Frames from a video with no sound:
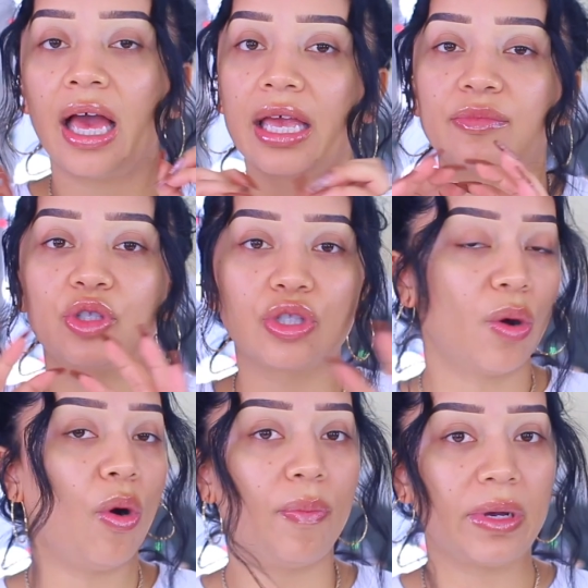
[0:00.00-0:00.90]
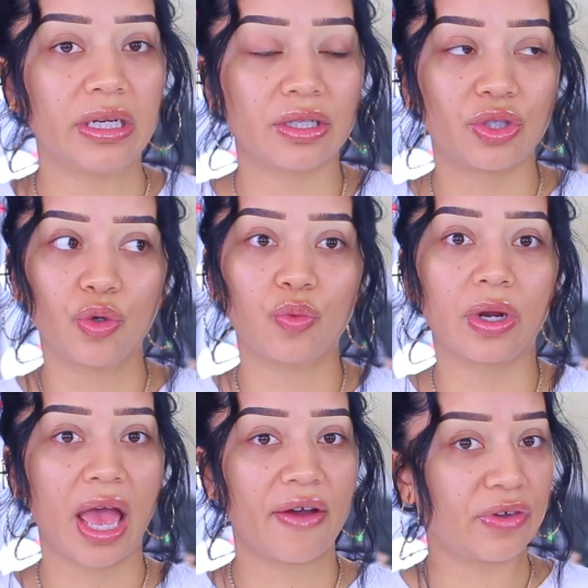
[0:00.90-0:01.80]
I am so open to
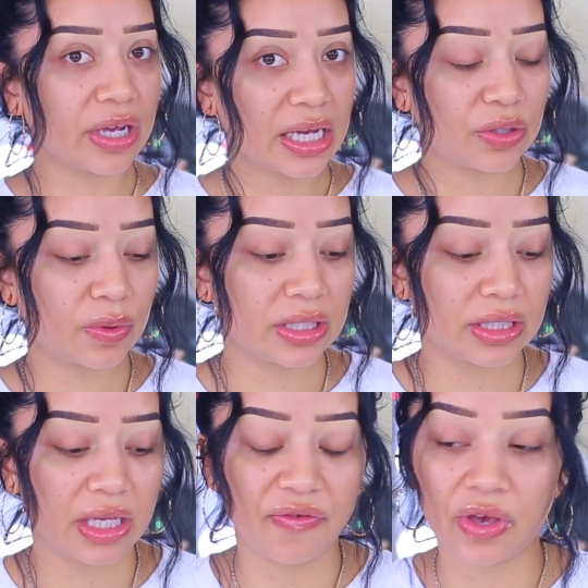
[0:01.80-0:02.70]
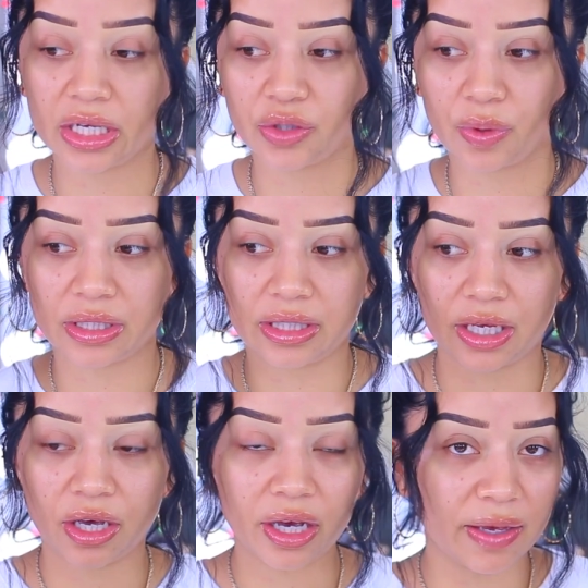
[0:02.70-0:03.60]
whatever you guys want to see. If you guys want to see
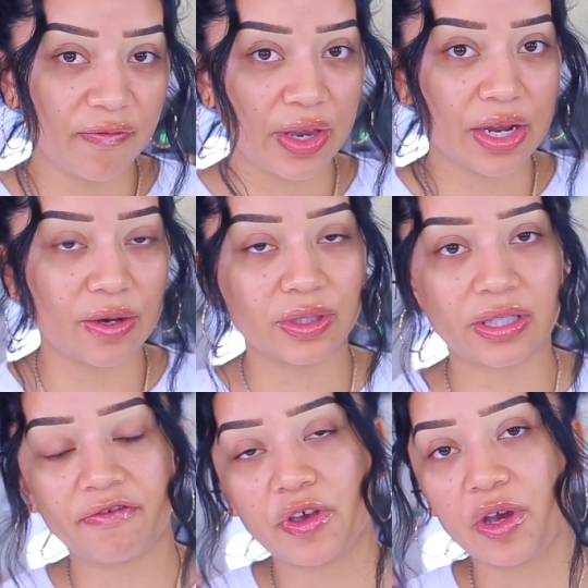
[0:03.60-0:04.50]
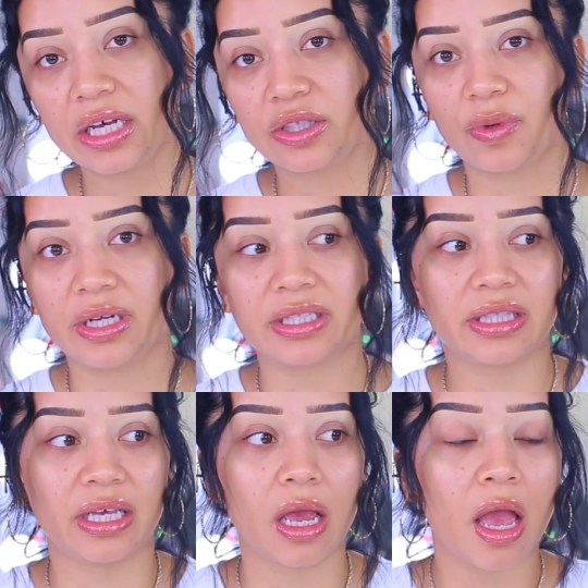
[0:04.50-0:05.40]
cooking videos, if you guys want to
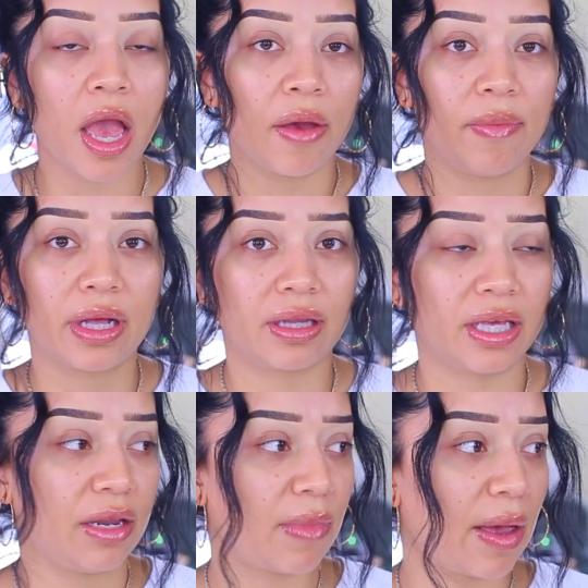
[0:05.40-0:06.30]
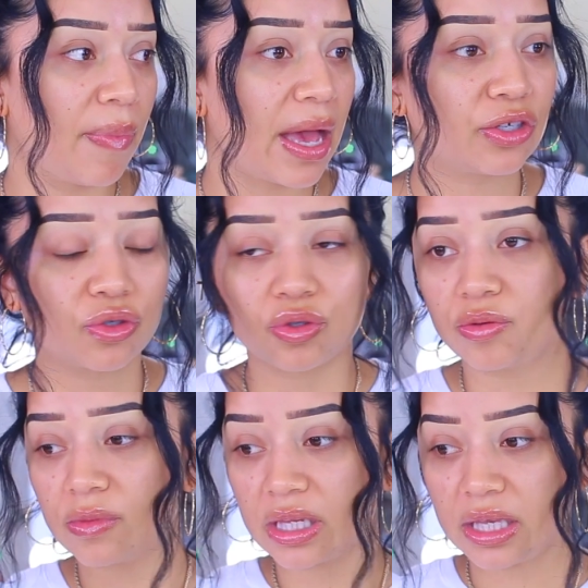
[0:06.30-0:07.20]
see me cleaning my
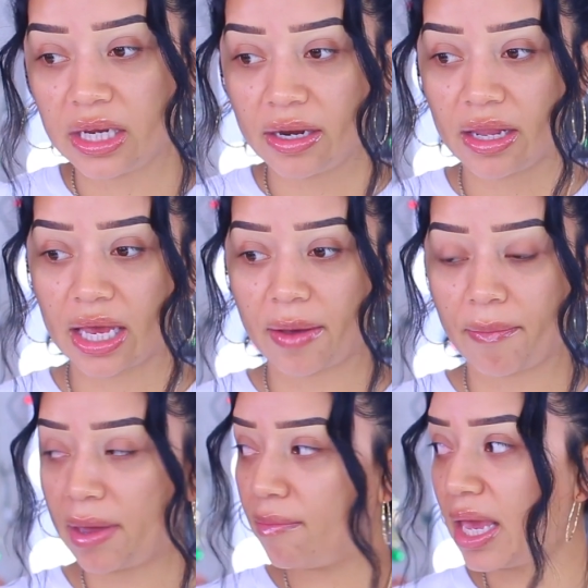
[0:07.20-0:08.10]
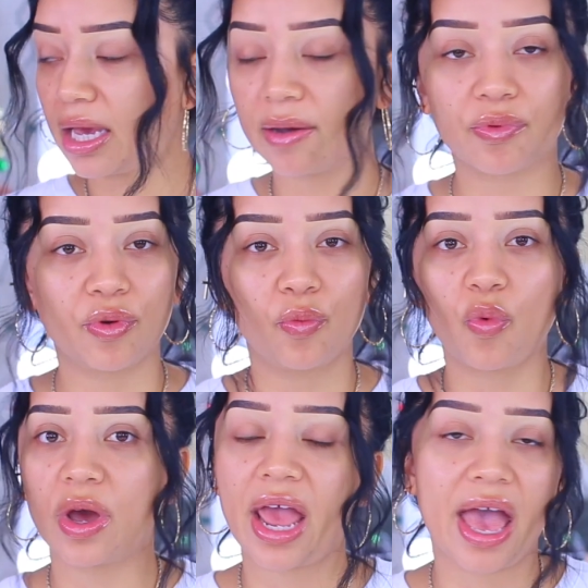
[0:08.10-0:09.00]
bedroom, cleaning like my makeup room,
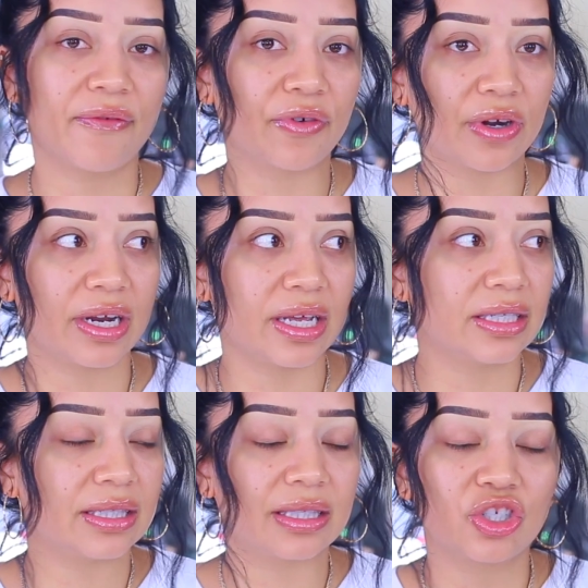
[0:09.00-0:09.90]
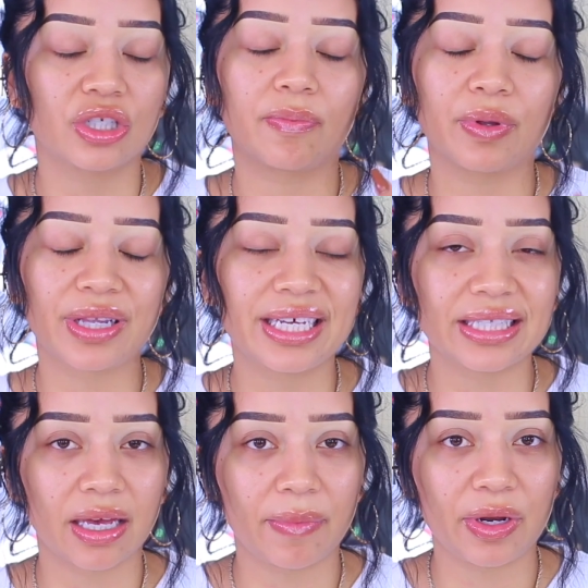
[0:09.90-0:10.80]
whatever it is, just
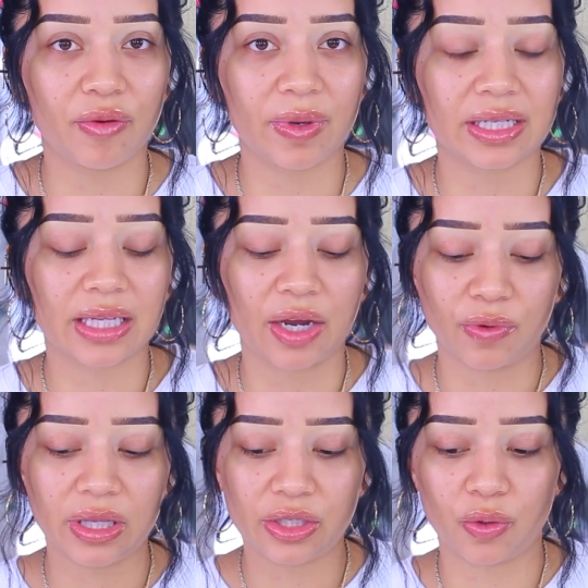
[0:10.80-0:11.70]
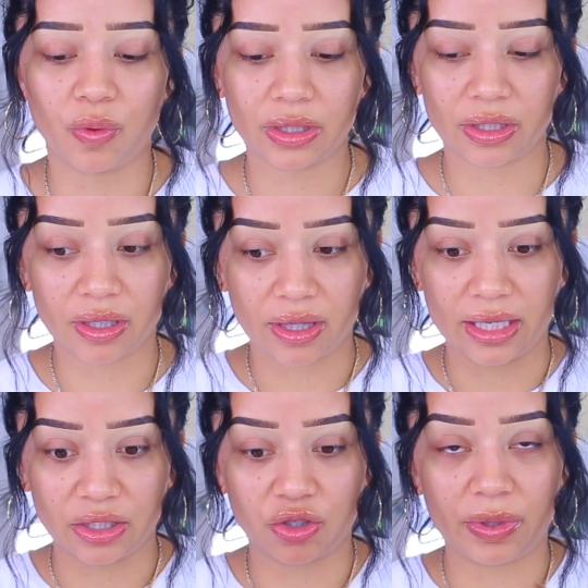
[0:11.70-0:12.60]
please let me know because I really do want
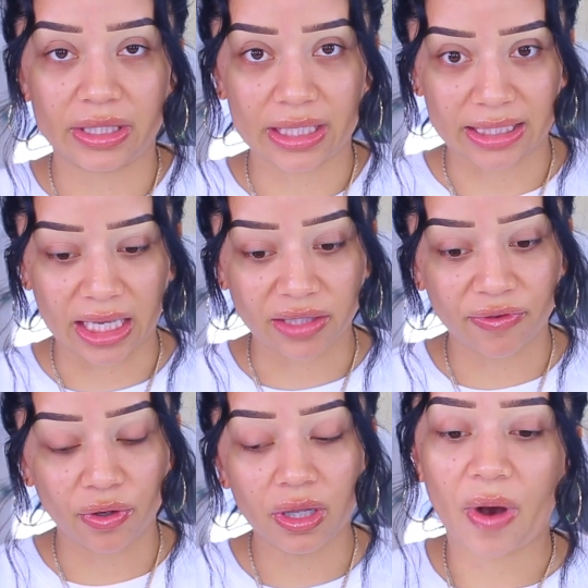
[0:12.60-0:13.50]
this to be successful.